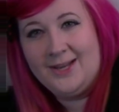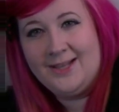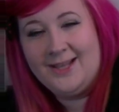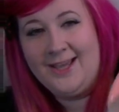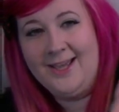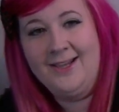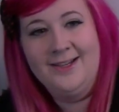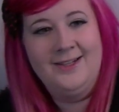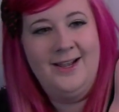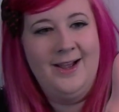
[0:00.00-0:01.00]
in there.
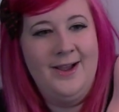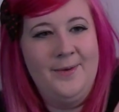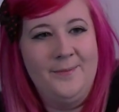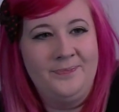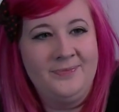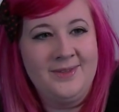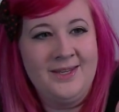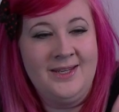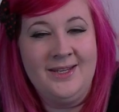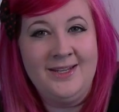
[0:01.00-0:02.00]
Yeah,
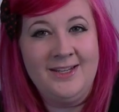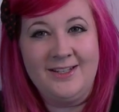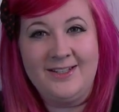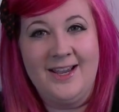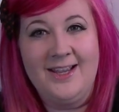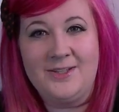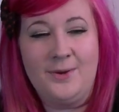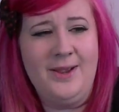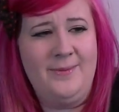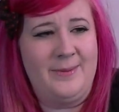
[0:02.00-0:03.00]
it's
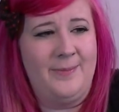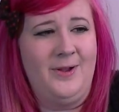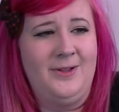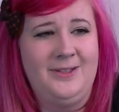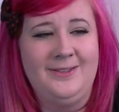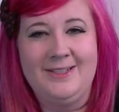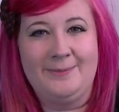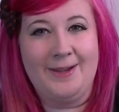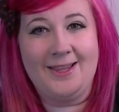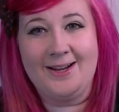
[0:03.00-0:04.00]
quite a big bottle. It's
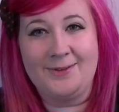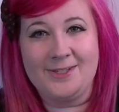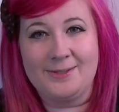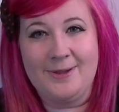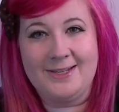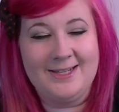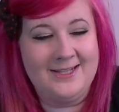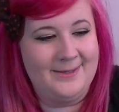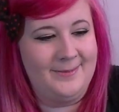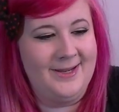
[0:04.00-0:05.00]
bigger than I was expecting
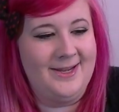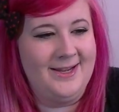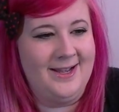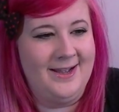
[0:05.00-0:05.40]
it to be.